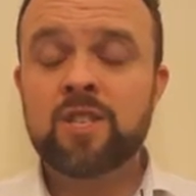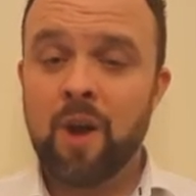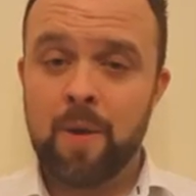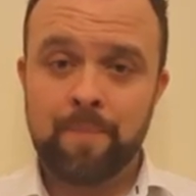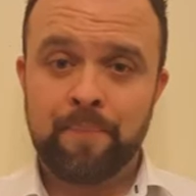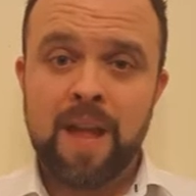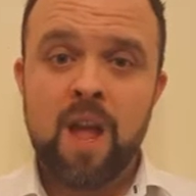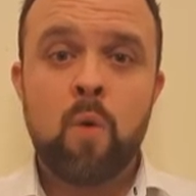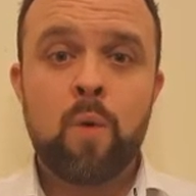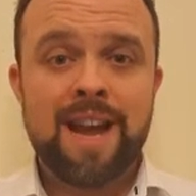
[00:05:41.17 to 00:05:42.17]
So,
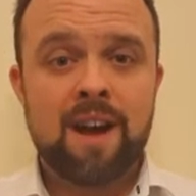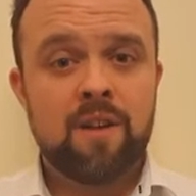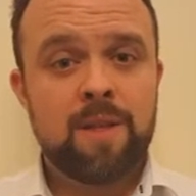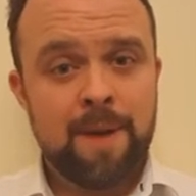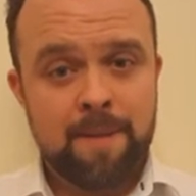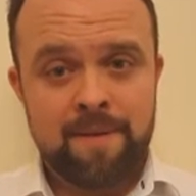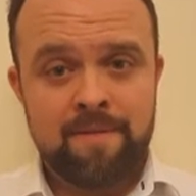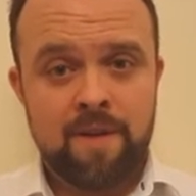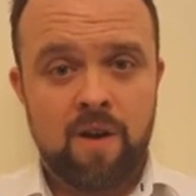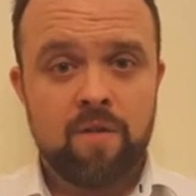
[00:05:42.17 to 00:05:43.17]
we now know the
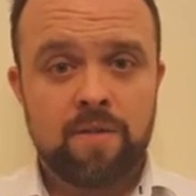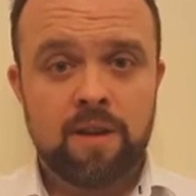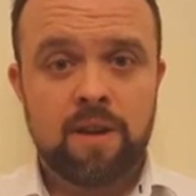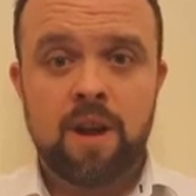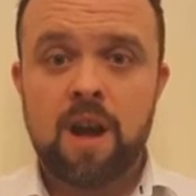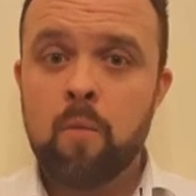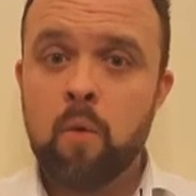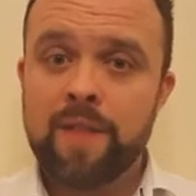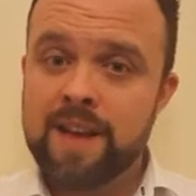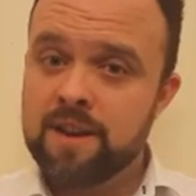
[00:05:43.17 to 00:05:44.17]
people involved
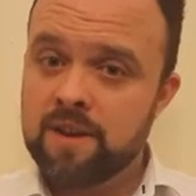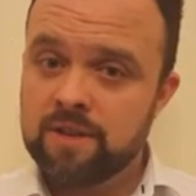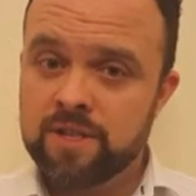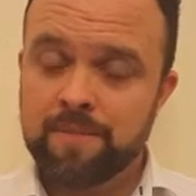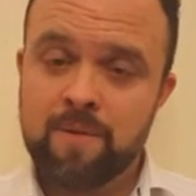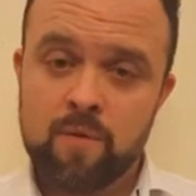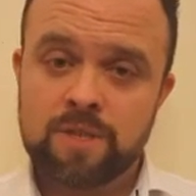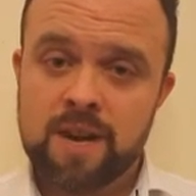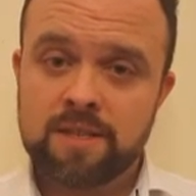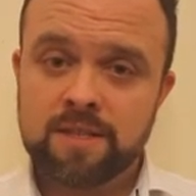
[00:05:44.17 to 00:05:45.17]
and what they can do to
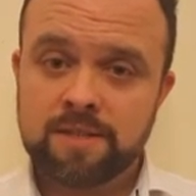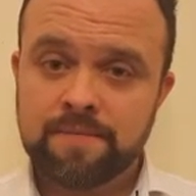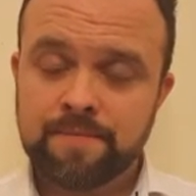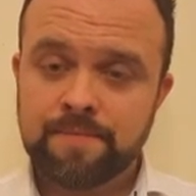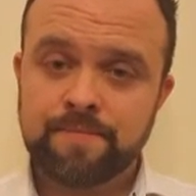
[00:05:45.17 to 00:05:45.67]
support us.